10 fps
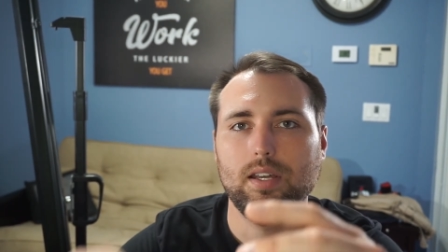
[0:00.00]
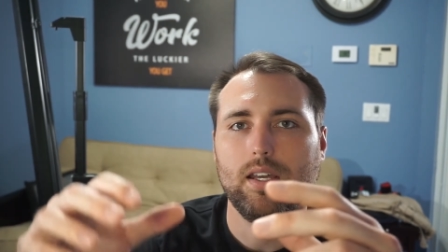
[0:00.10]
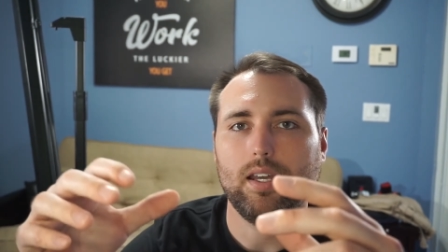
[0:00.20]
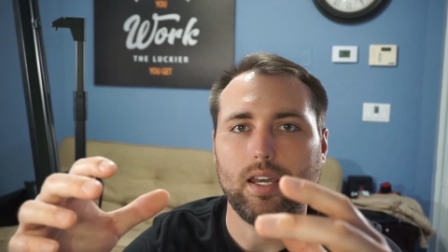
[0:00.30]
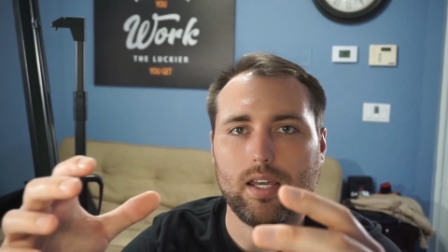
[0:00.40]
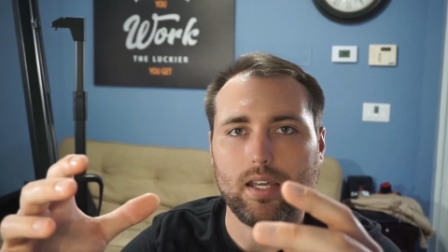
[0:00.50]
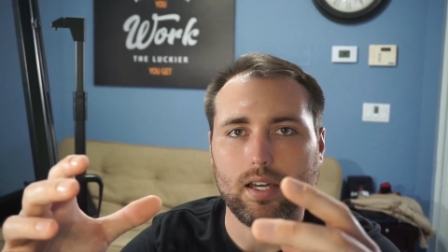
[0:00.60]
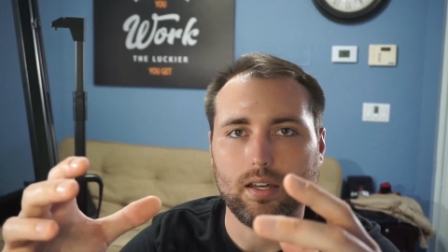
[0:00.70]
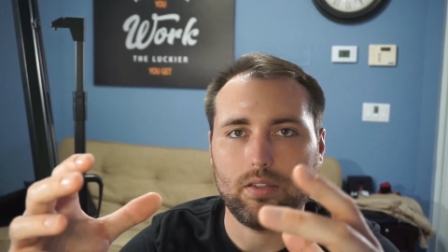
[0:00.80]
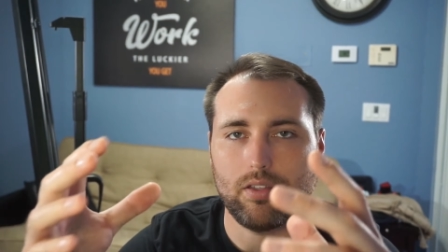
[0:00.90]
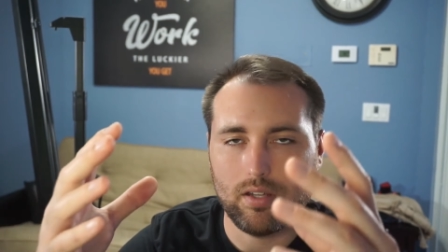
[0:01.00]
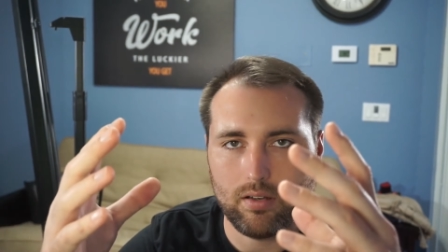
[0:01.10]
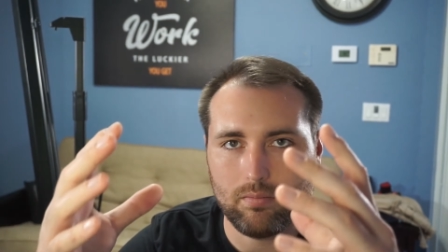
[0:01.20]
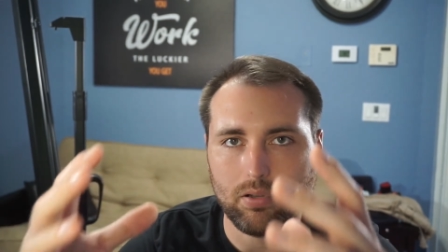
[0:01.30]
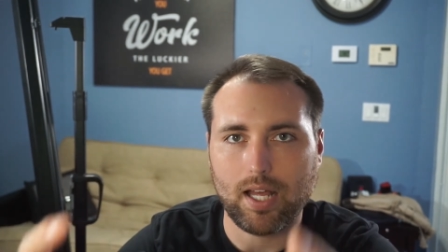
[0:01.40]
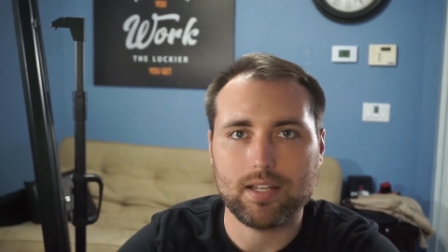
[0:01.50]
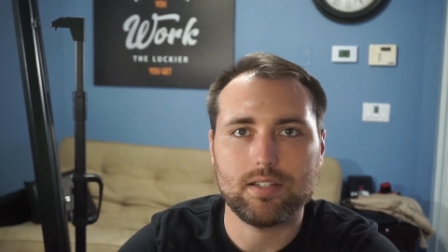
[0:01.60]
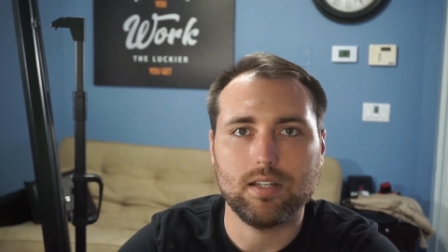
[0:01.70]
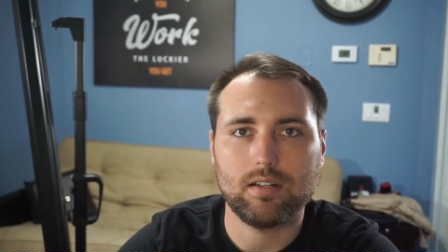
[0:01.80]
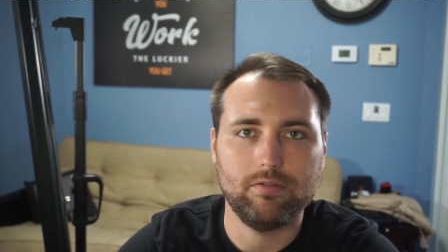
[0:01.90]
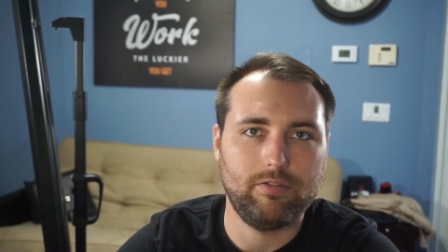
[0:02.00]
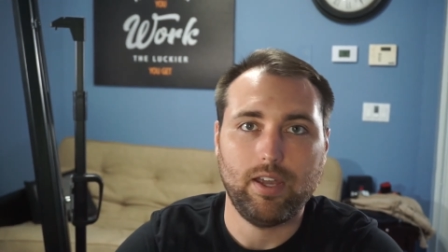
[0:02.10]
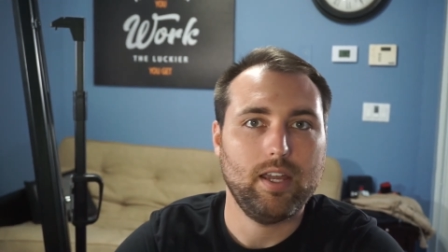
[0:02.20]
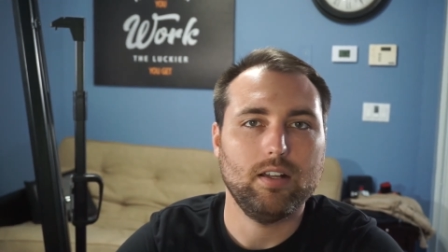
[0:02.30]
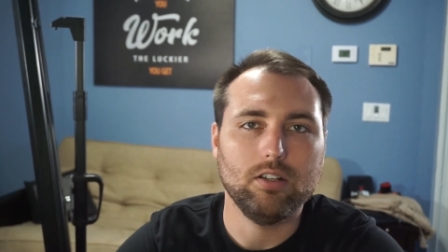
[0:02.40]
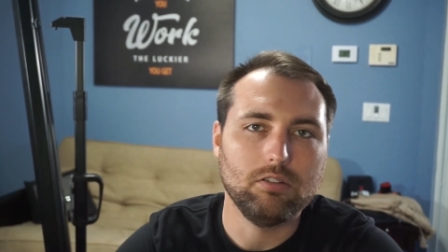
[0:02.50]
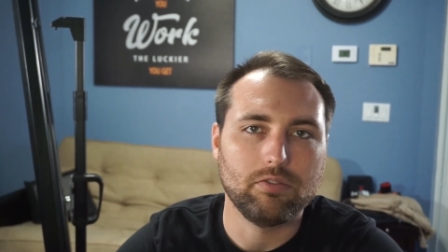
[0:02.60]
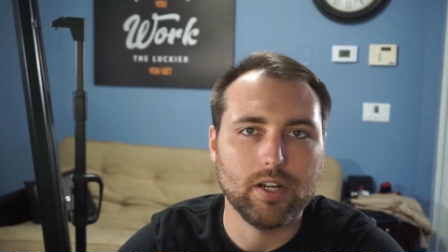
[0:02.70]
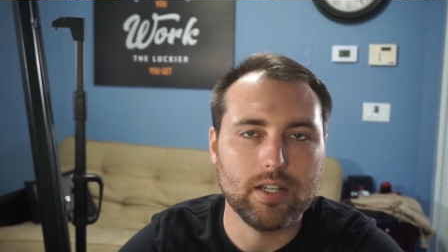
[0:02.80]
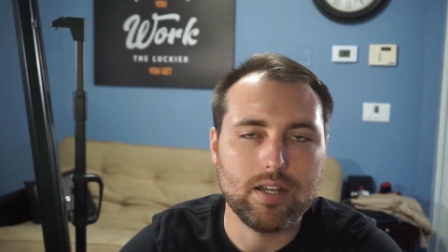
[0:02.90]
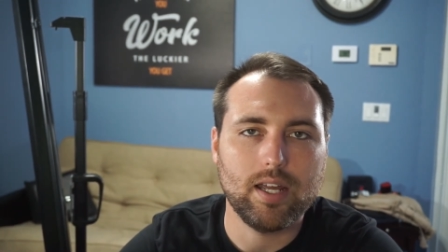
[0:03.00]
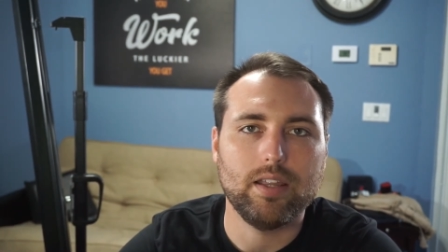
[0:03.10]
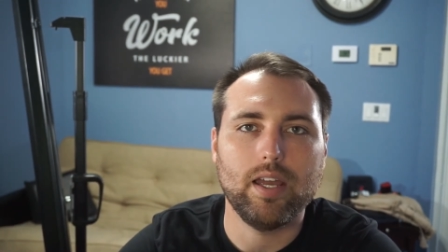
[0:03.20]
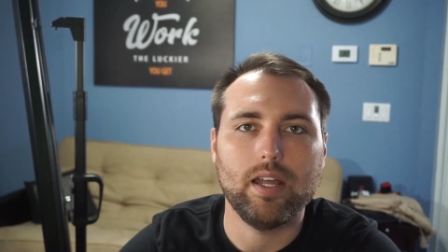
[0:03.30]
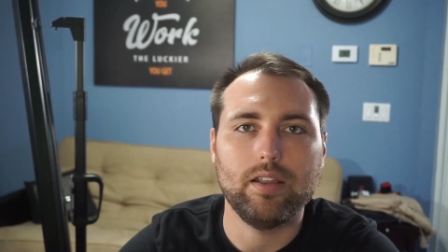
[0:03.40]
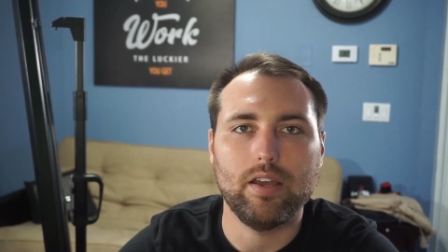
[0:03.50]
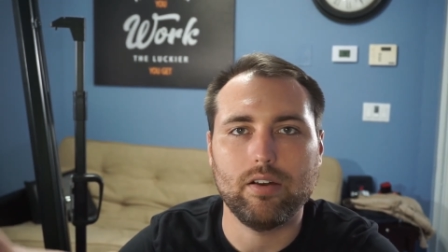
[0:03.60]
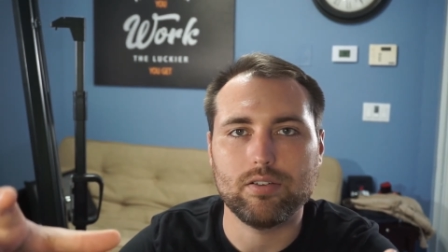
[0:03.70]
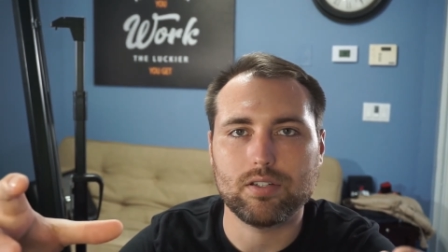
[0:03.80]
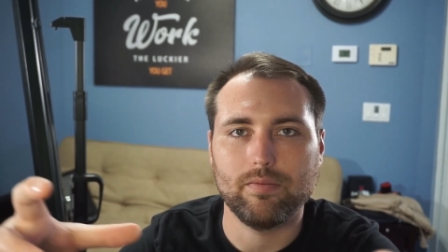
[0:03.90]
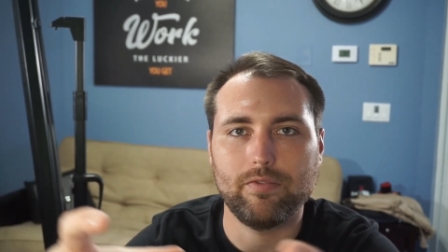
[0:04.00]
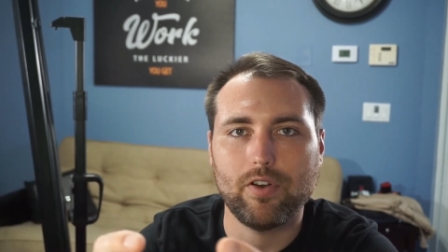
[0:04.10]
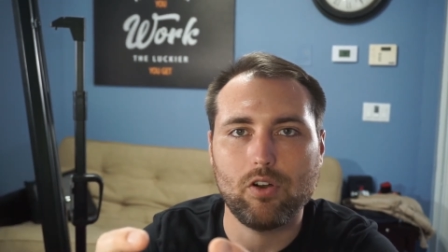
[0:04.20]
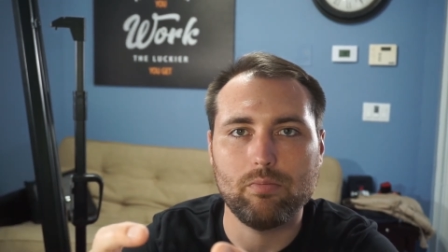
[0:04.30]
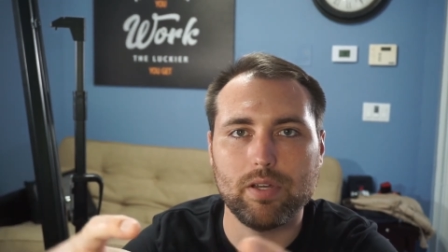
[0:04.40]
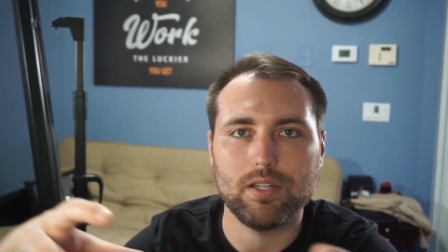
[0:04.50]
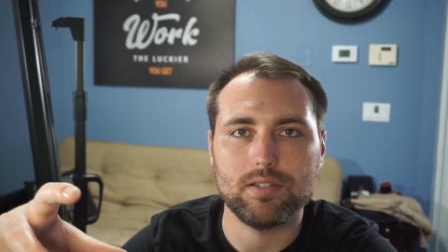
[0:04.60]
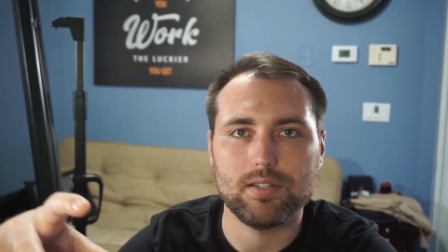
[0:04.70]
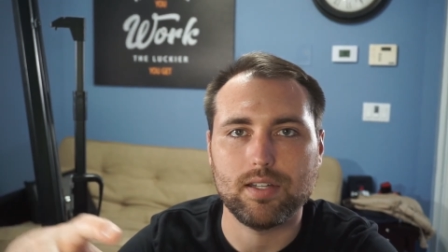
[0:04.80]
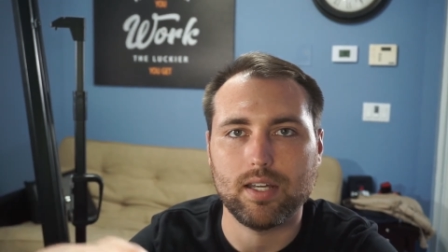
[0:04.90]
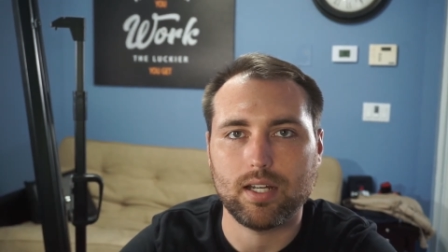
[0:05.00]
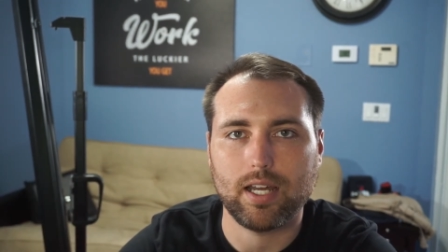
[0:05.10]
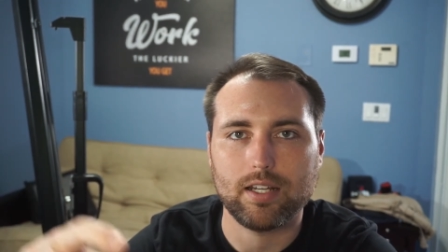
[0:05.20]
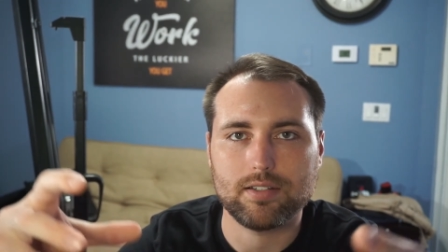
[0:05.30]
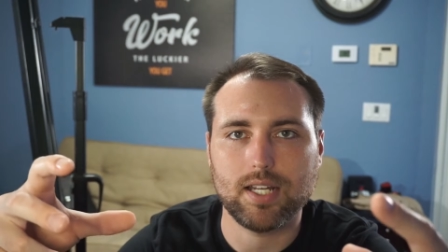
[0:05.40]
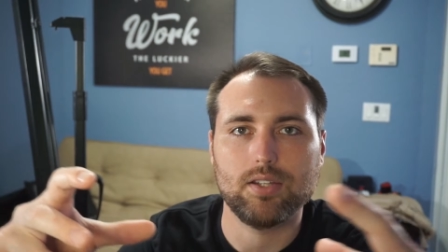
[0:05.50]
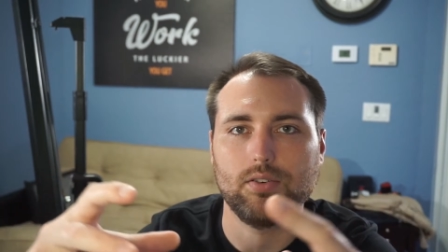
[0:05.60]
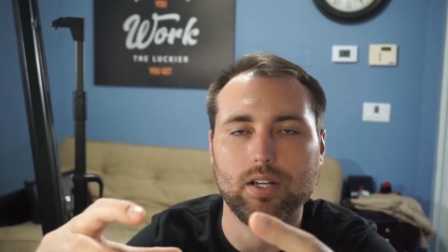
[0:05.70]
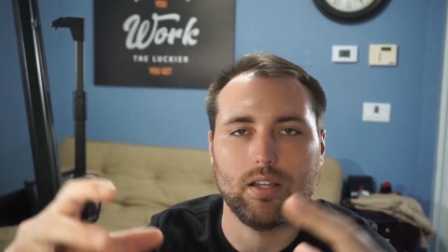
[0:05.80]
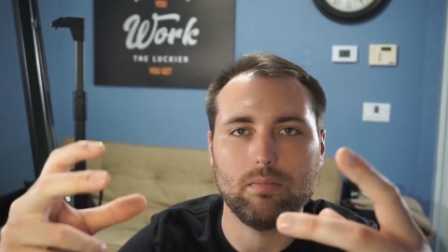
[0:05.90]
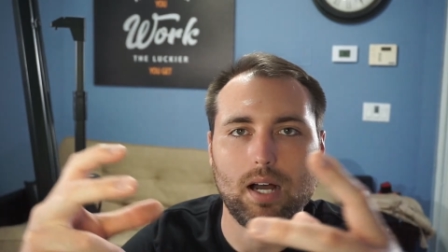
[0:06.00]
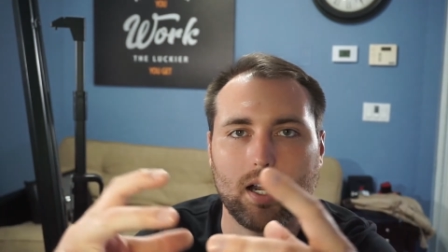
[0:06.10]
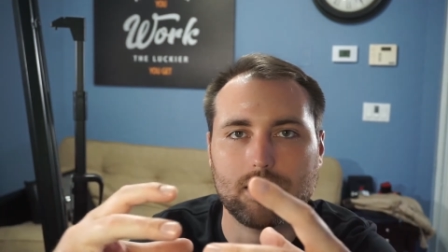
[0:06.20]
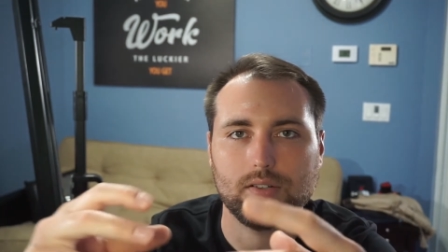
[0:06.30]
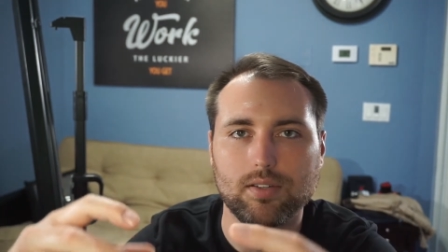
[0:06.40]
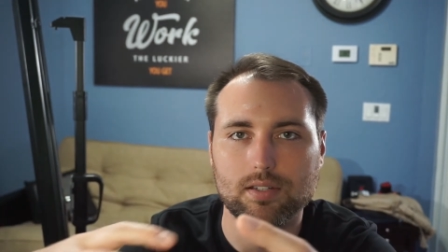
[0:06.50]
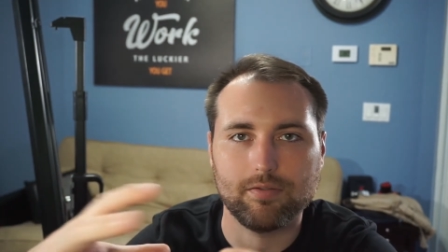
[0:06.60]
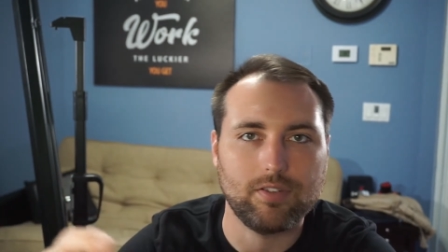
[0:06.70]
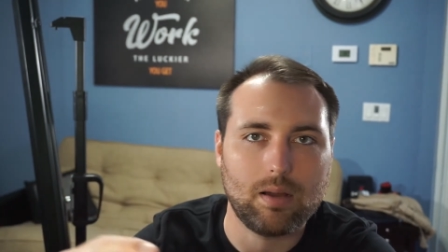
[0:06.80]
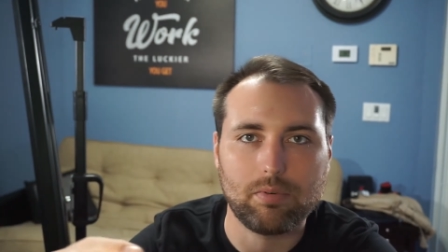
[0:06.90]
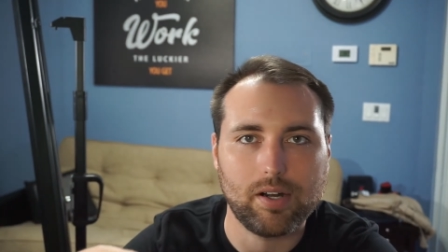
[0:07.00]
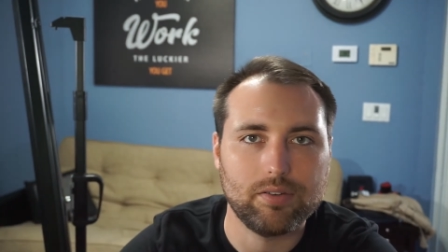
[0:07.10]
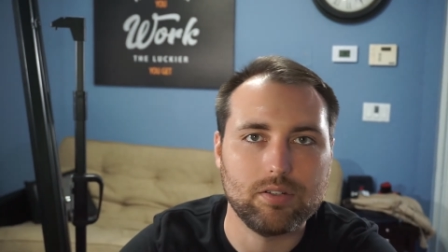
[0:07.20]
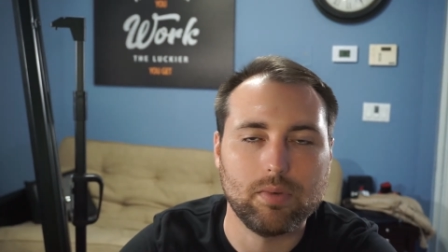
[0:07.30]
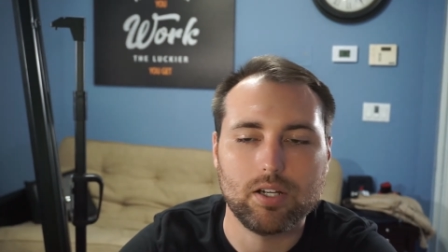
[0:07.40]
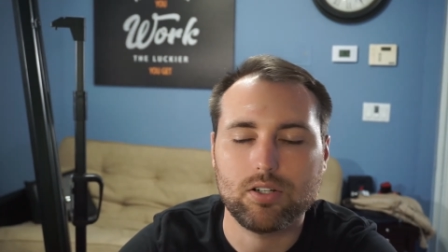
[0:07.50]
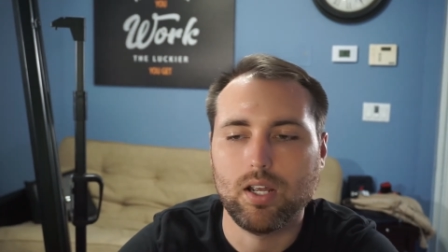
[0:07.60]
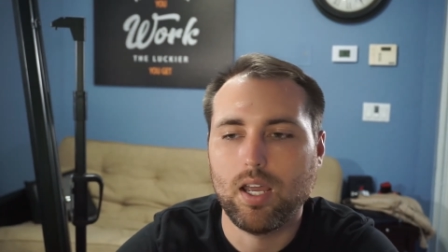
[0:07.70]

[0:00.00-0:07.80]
a thin plastic veil over it, and then there's some foam pieces that kind of center it in the box so it doesn't flop around too much.